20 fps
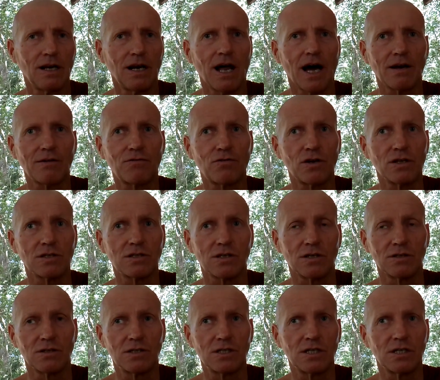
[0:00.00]
Like, for
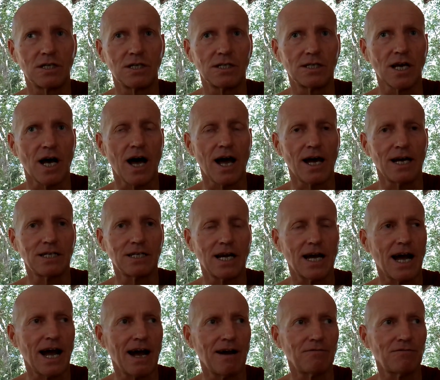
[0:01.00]
instance, the desire to
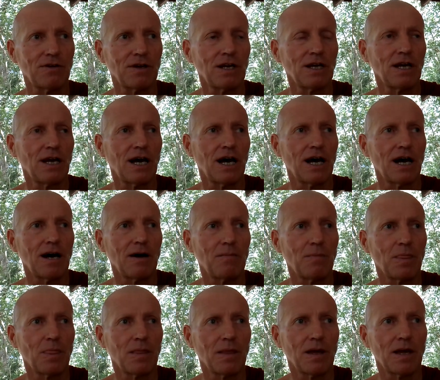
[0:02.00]
have
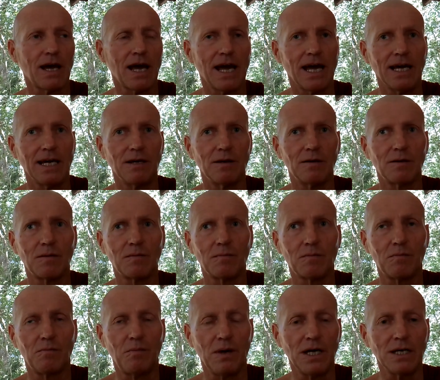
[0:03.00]
a
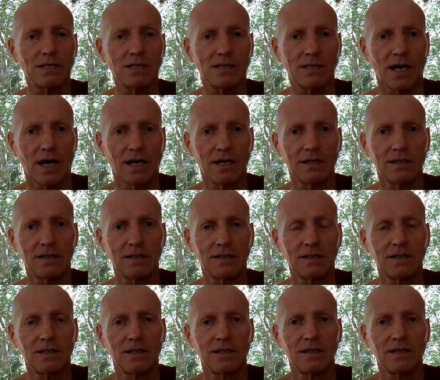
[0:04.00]
pizza
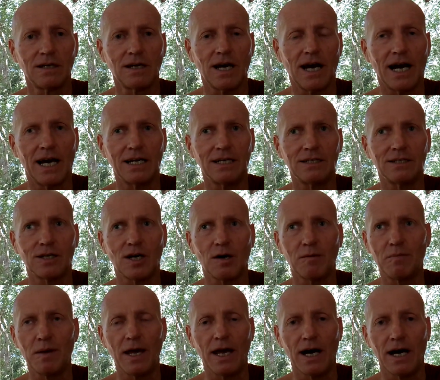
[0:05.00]
and
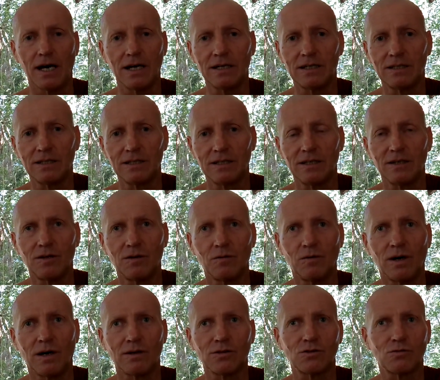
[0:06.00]
a beer
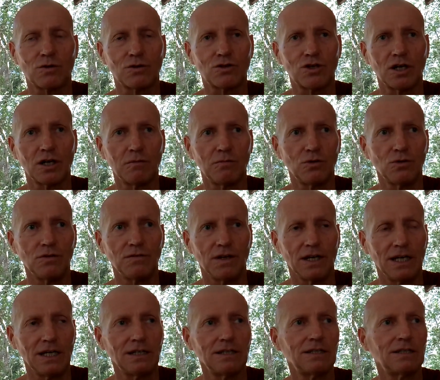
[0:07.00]
whilst watching a
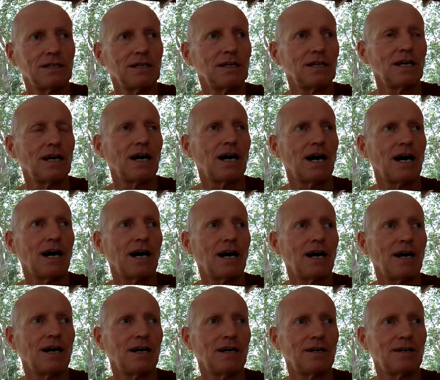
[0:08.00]
movie
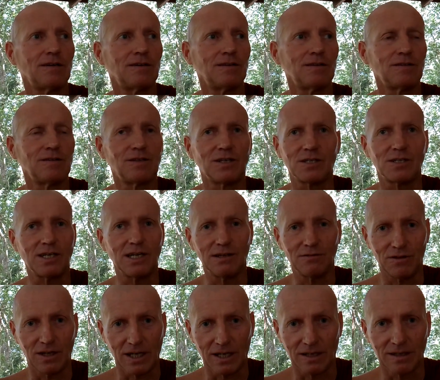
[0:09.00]
this
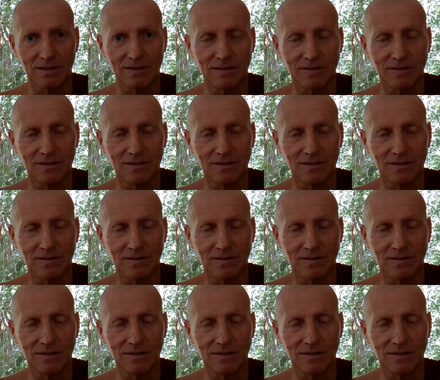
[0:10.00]
evening